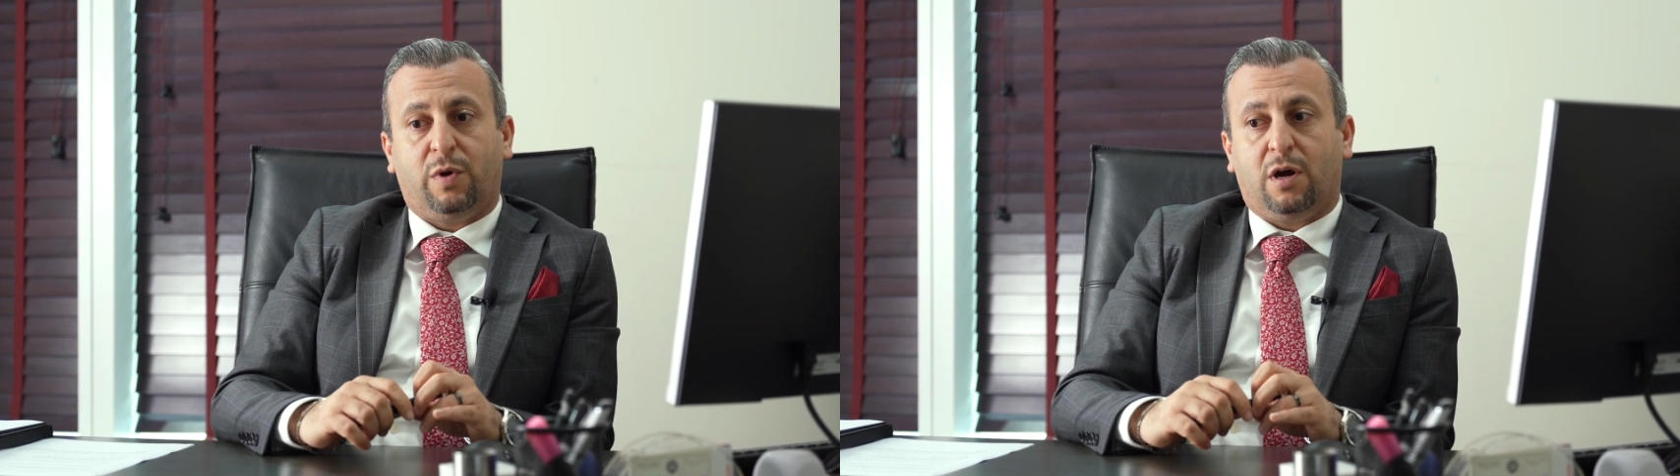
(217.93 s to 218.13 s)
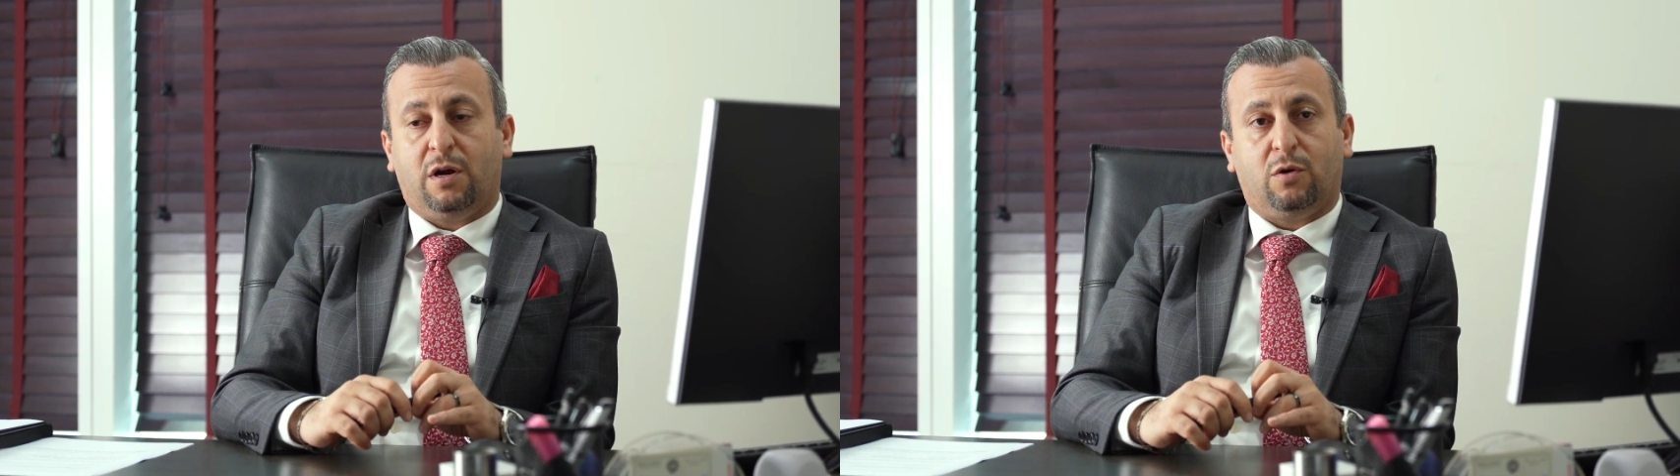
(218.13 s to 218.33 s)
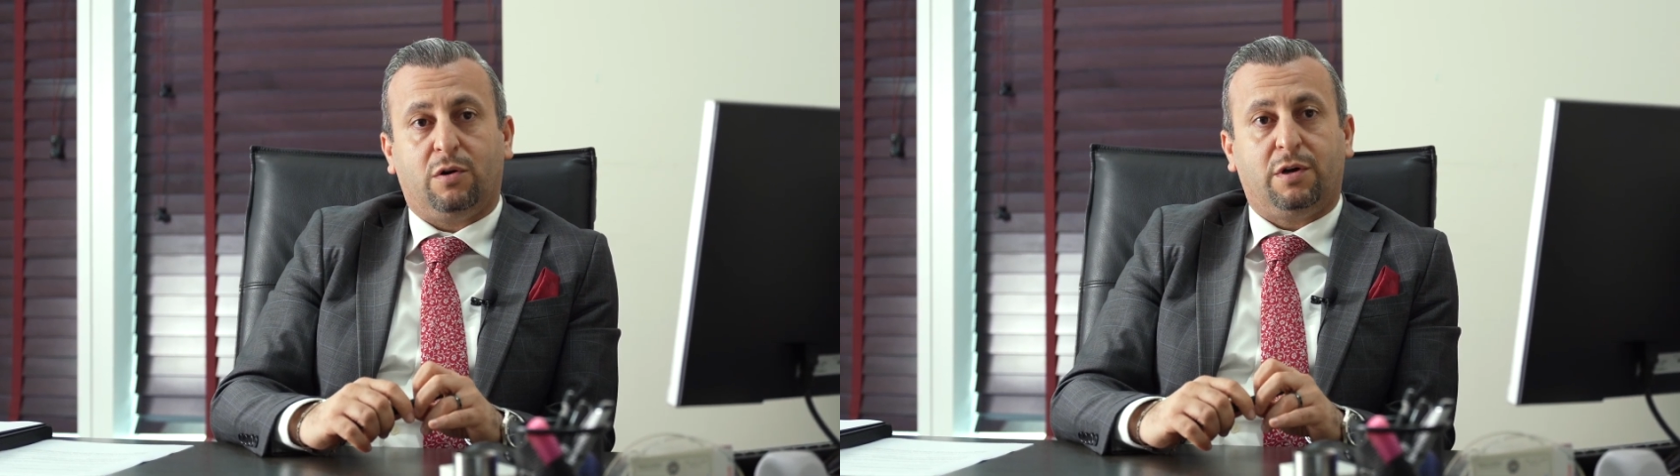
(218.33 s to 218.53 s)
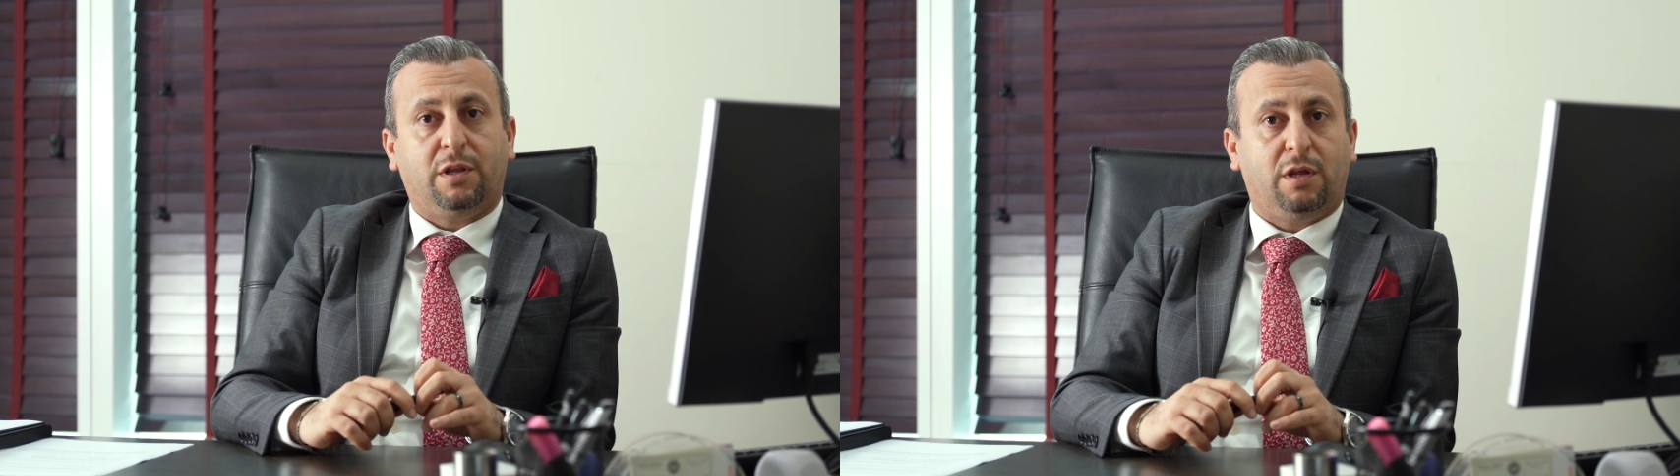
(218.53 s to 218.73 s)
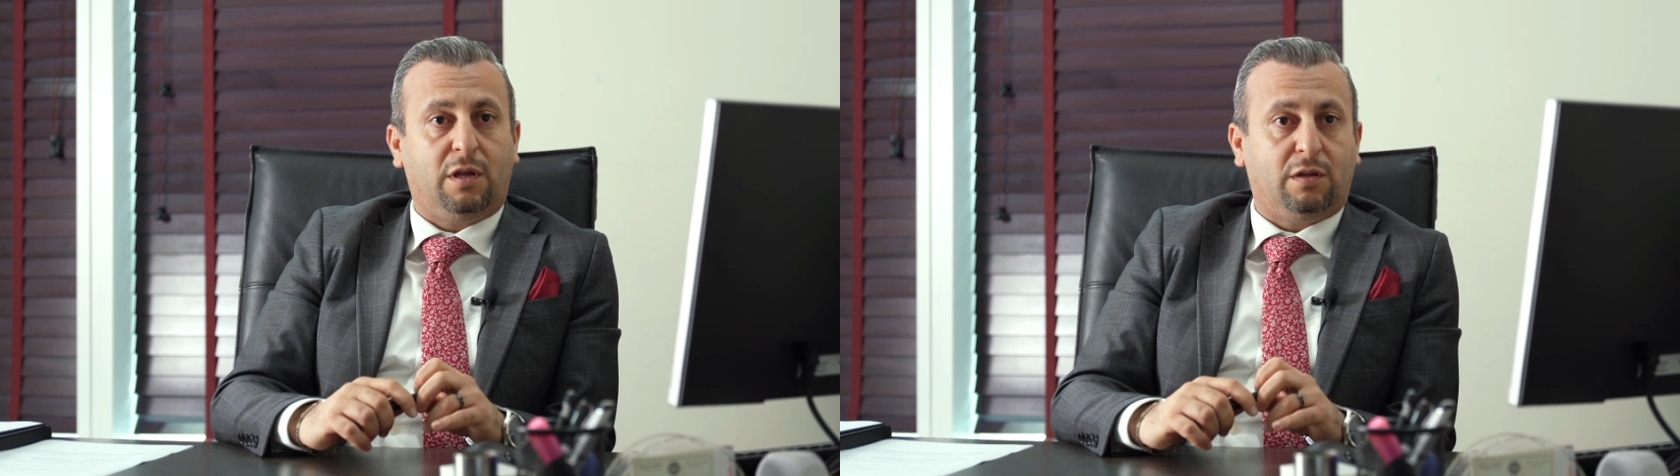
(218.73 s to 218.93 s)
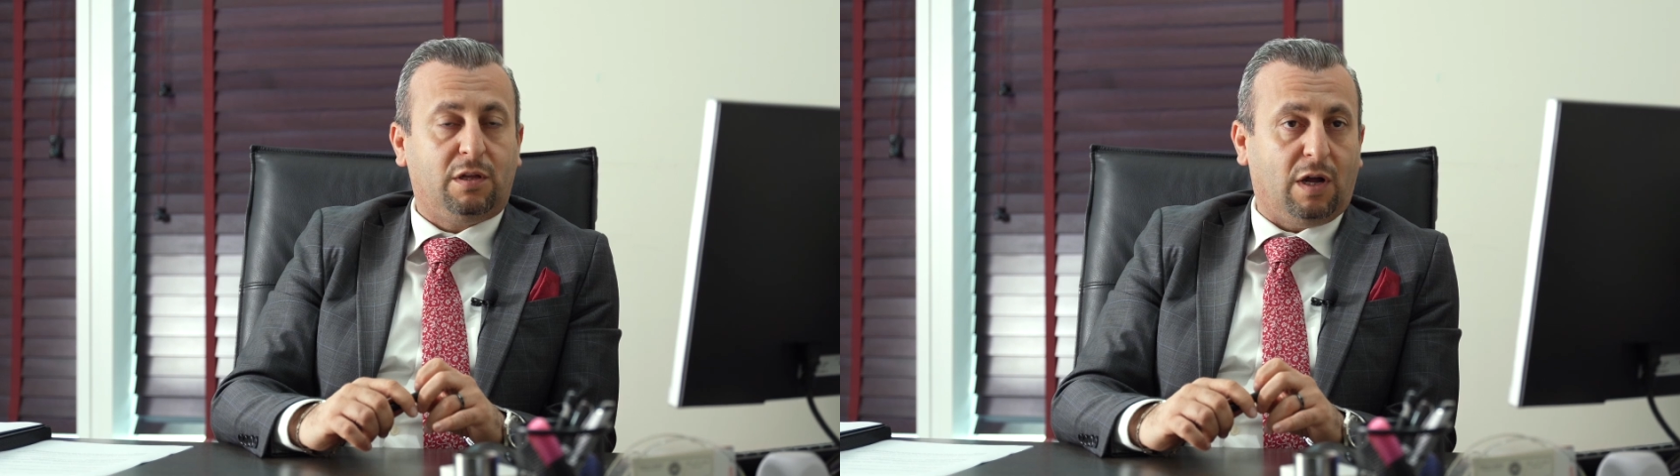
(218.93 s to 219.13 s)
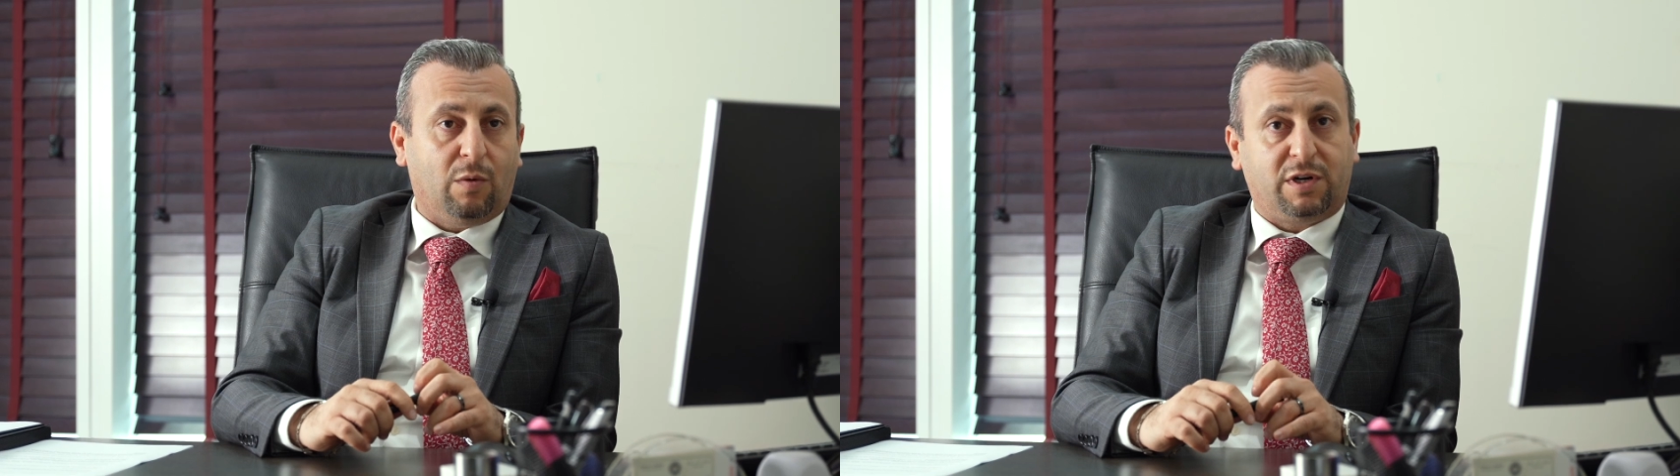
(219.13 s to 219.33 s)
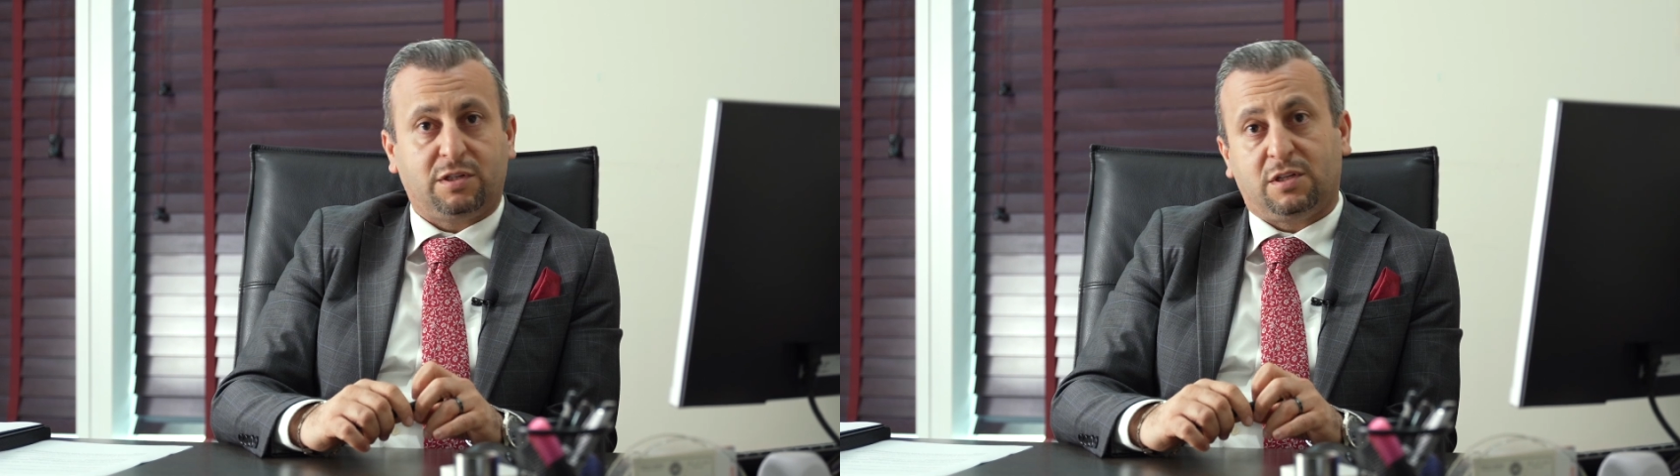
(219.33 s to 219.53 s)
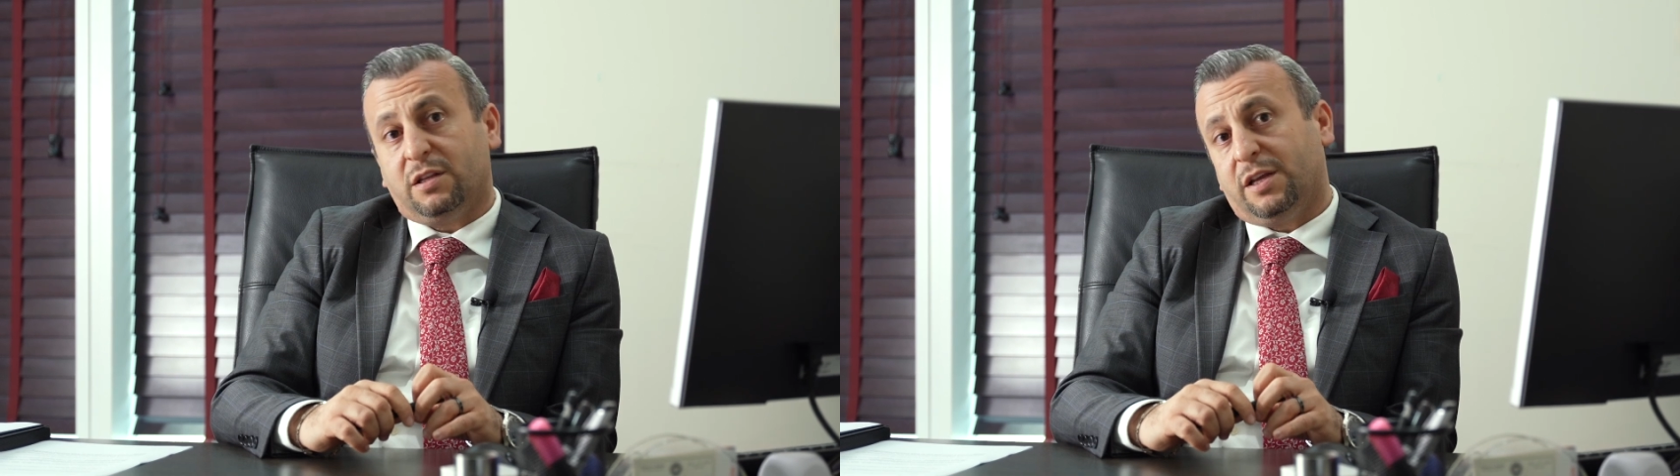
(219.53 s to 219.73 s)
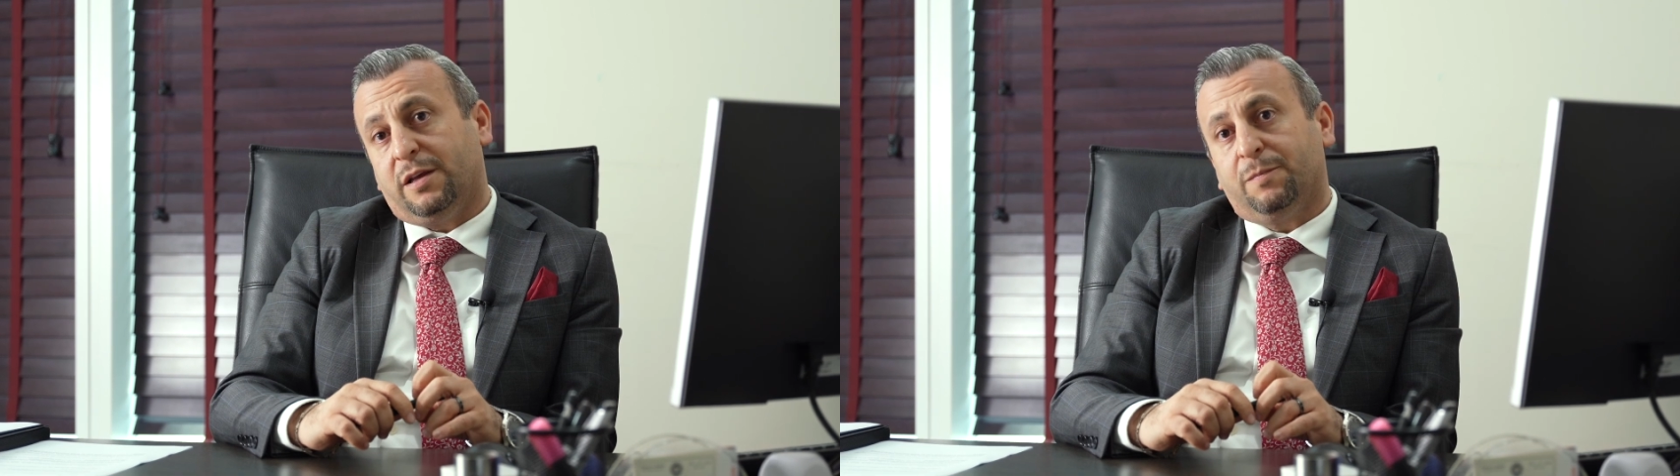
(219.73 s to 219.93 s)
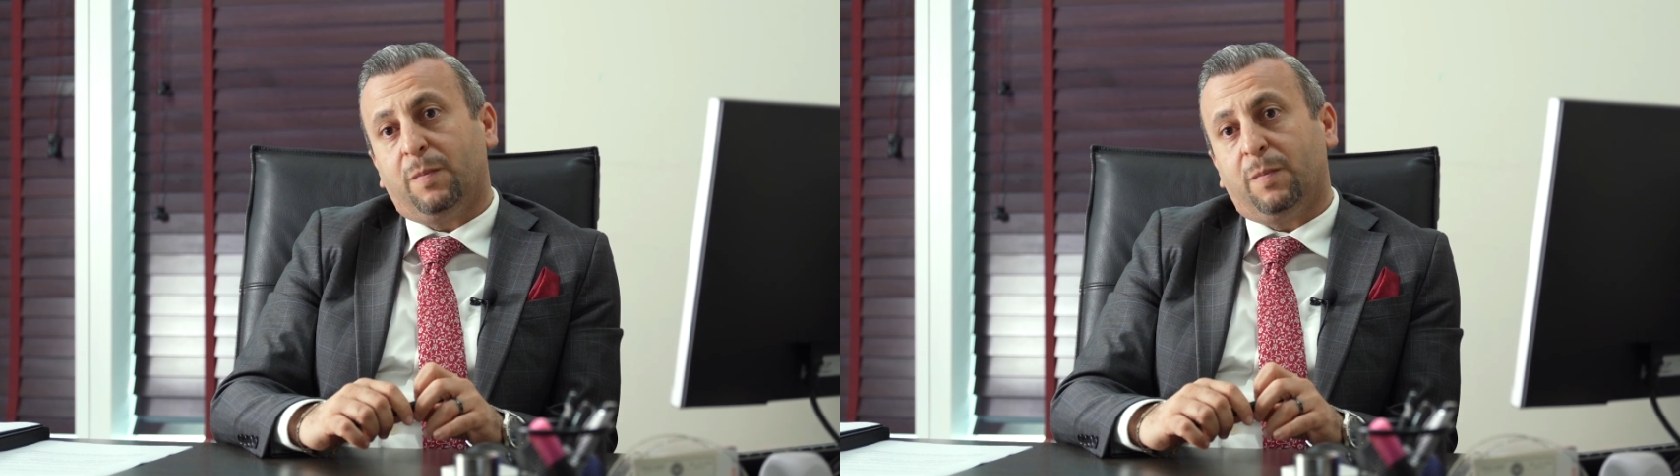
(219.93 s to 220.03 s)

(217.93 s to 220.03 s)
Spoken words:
we are already did our study,